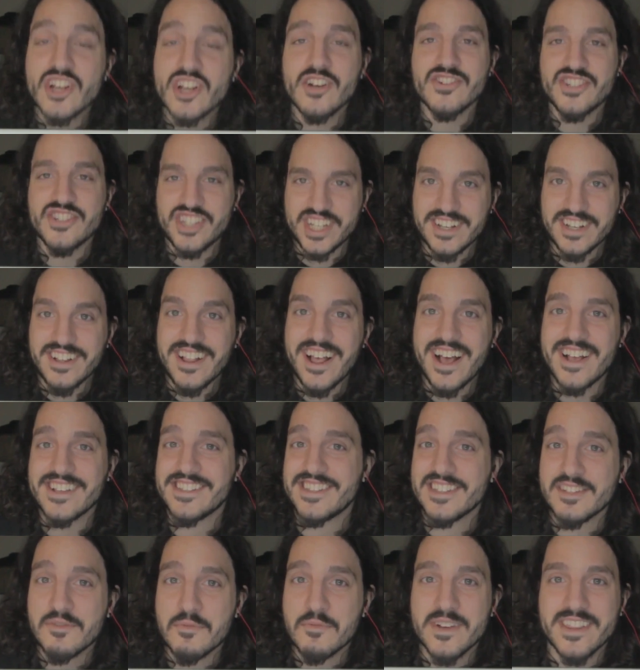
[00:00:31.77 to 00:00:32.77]

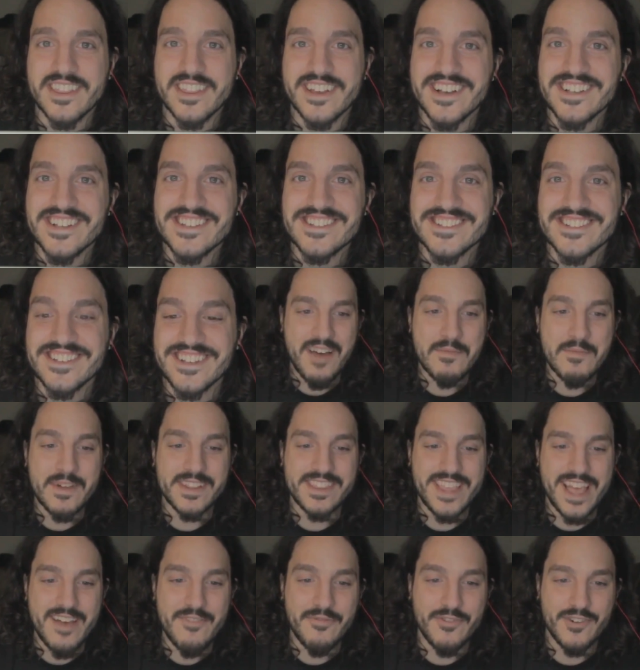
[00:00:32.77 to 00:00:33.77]
Tonjilhas is with us. How
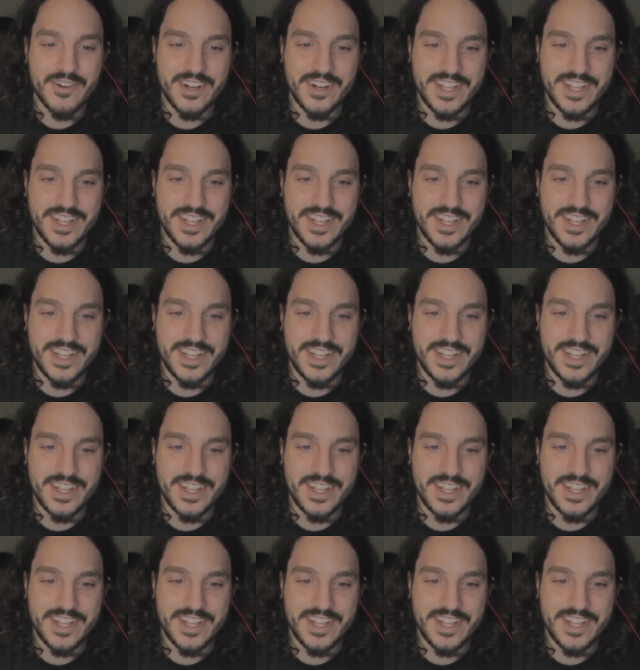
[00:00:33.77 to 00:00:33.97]
about that for